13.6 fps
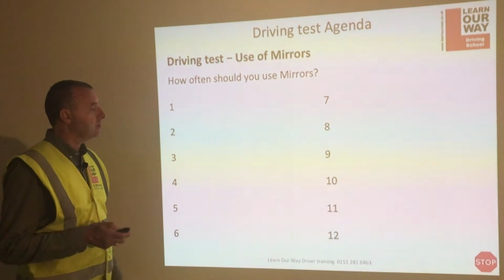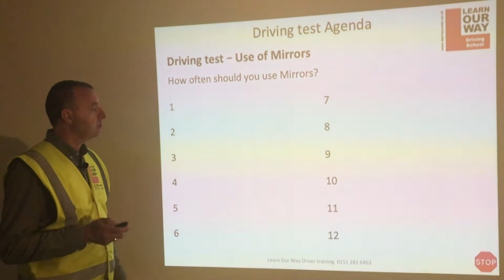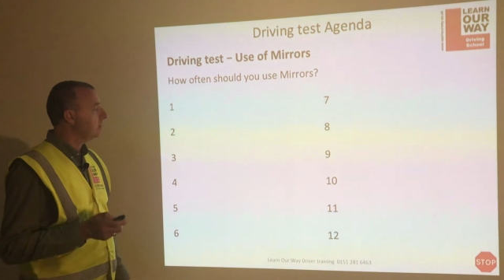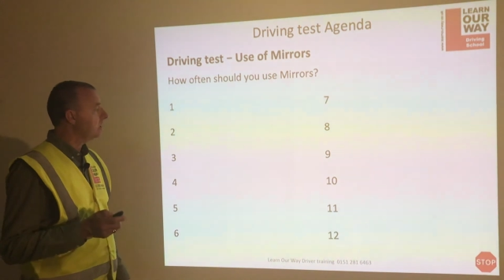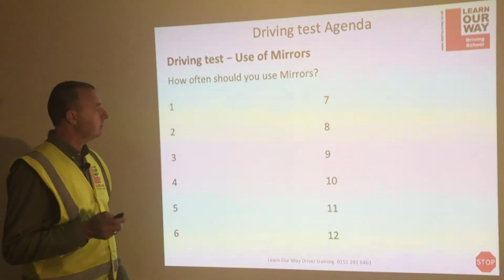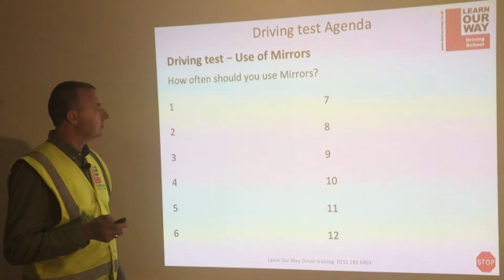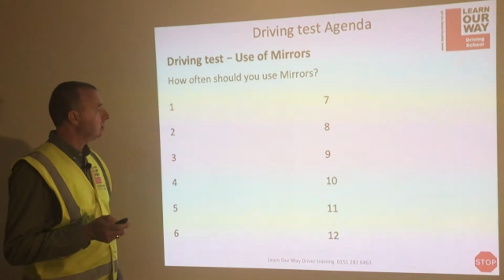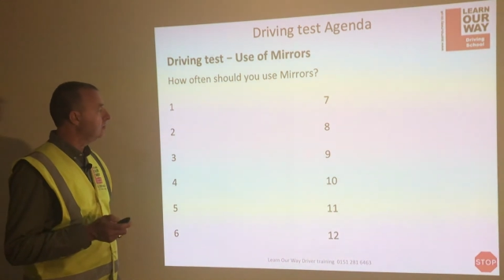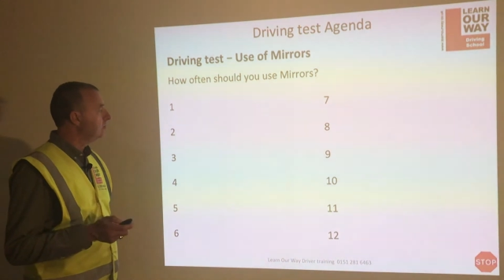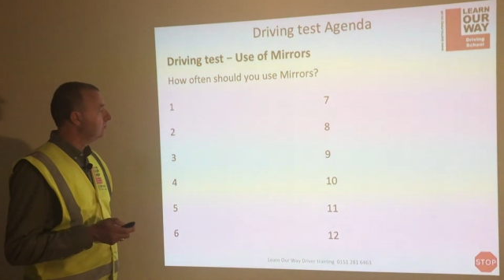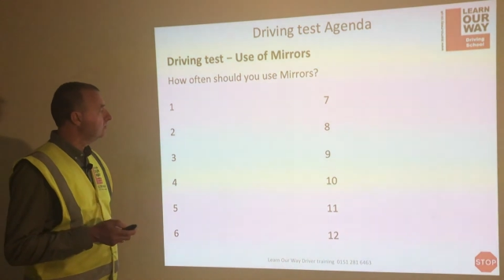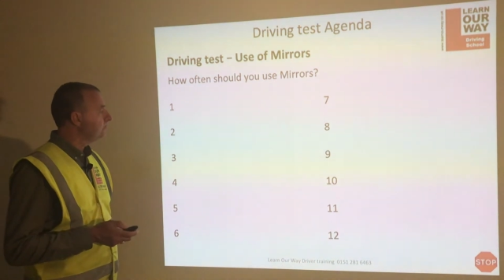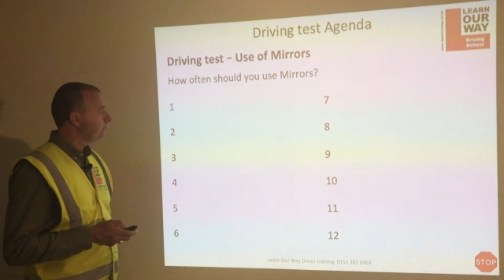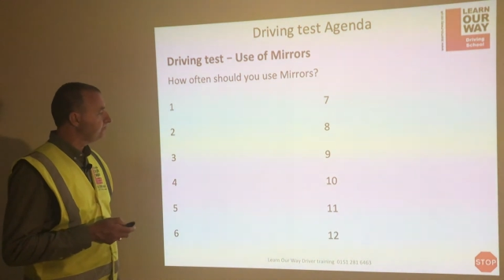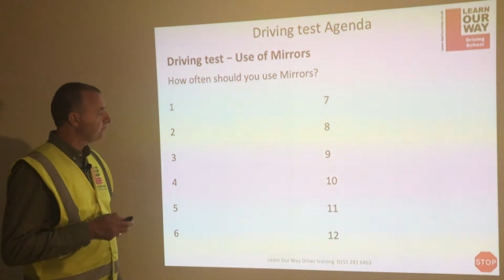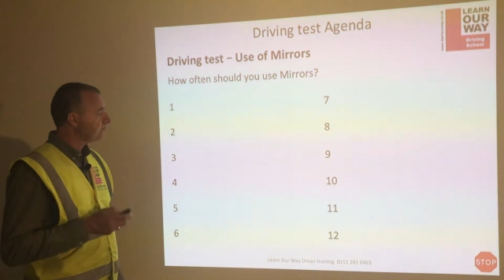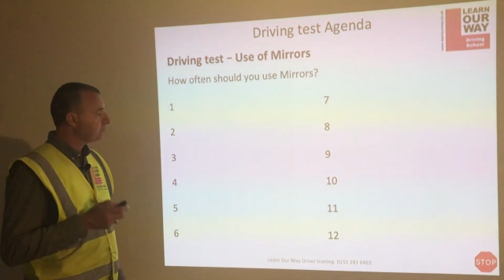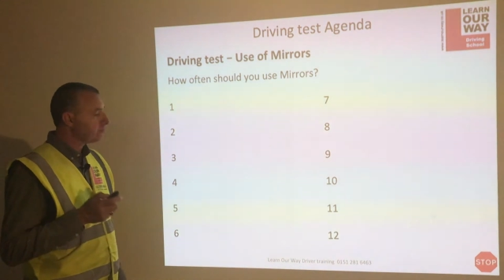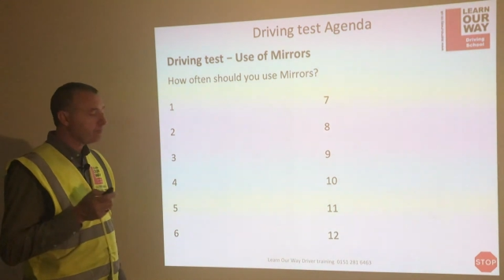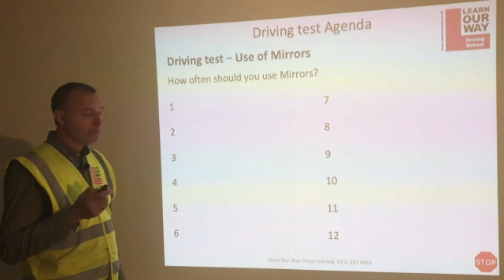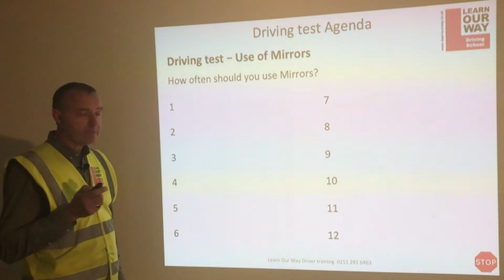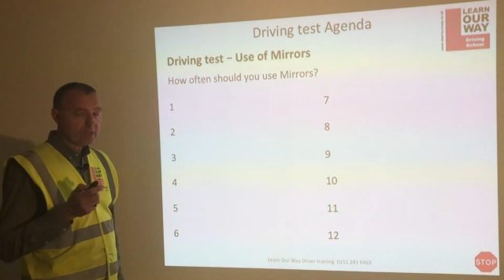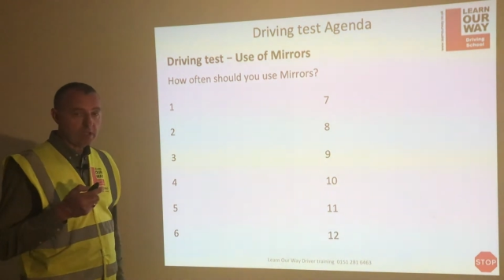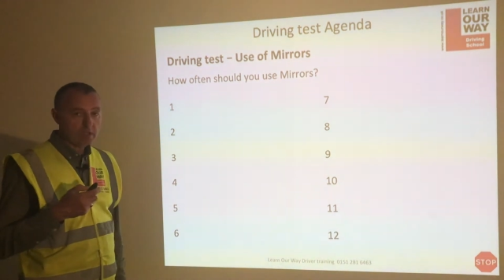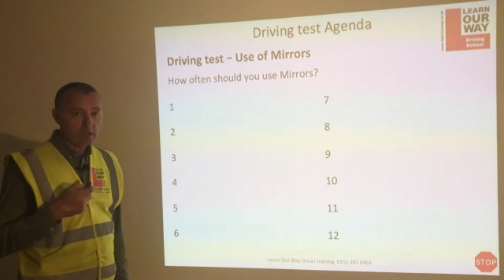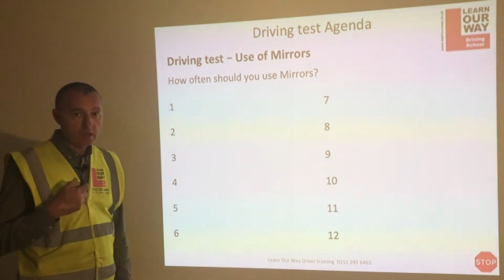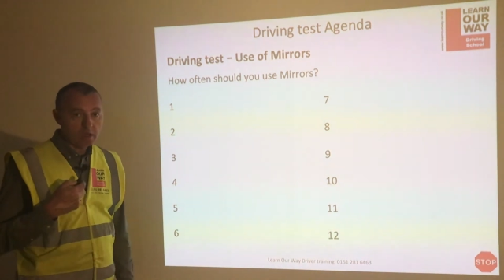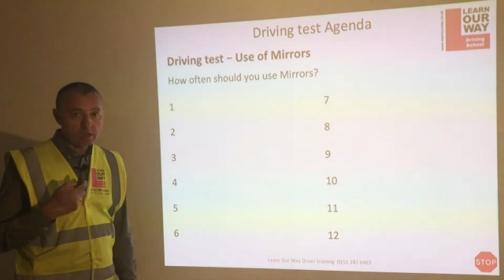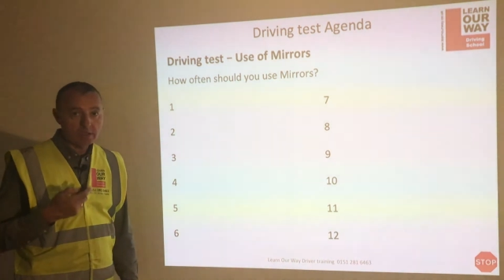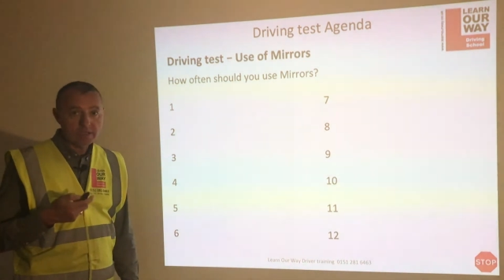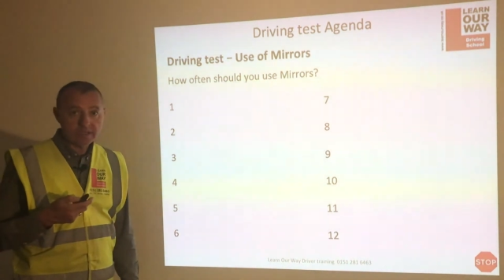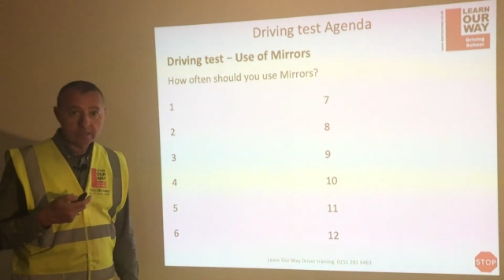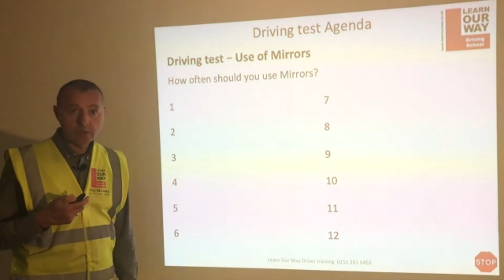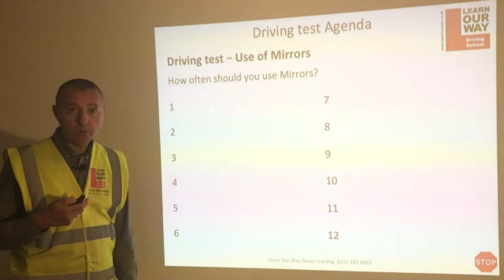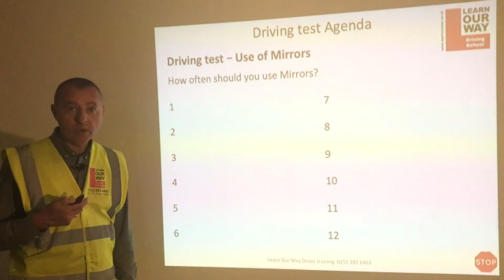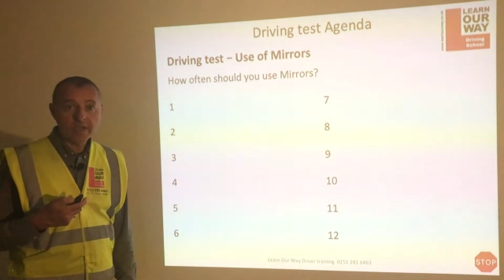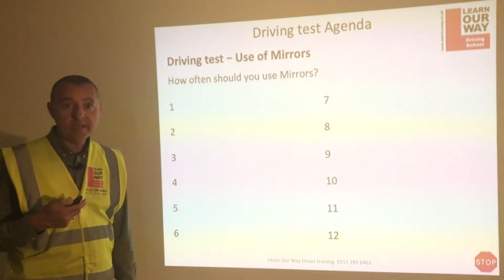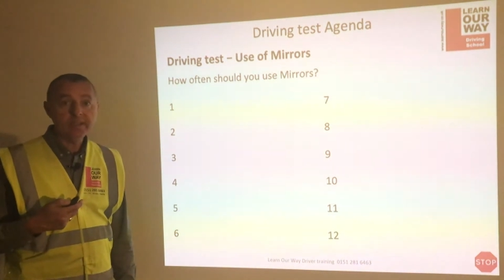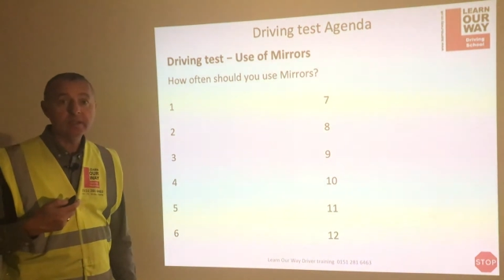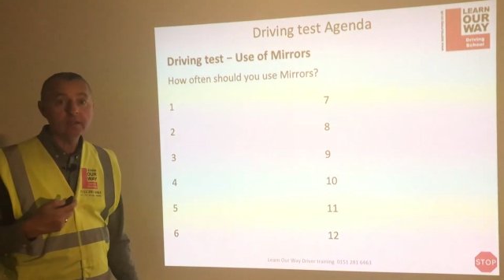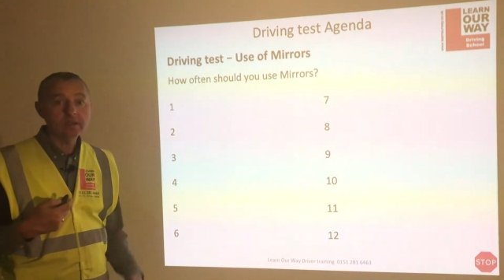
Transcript: Okay, so Learn Our Way,